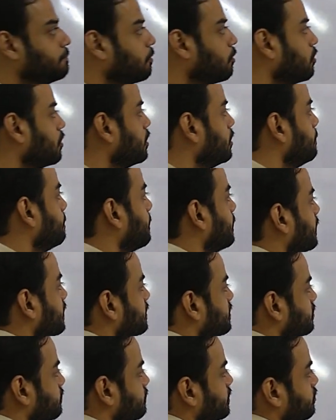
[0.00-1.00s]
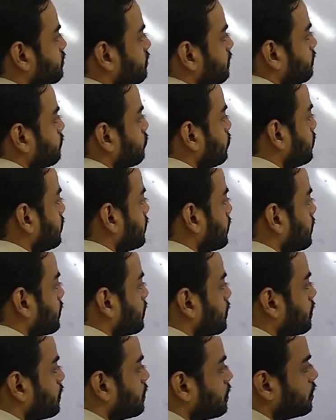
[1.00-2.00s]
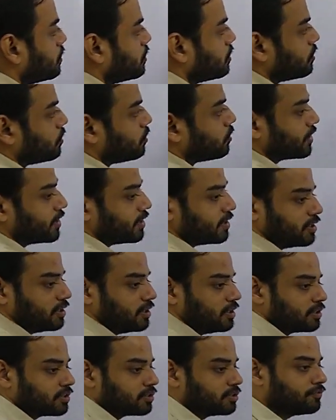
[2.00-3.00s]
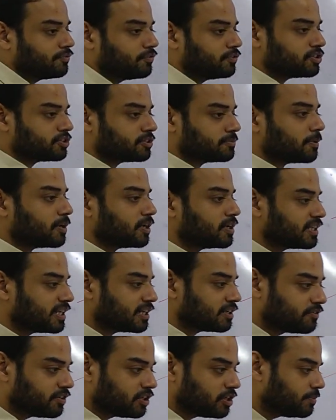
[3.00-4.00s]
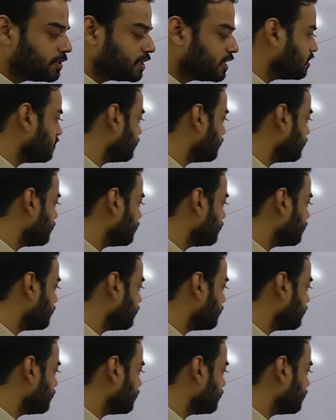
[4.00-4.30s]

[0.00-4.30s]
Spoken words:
important parts which you have to learn. Okay. The first part that we will be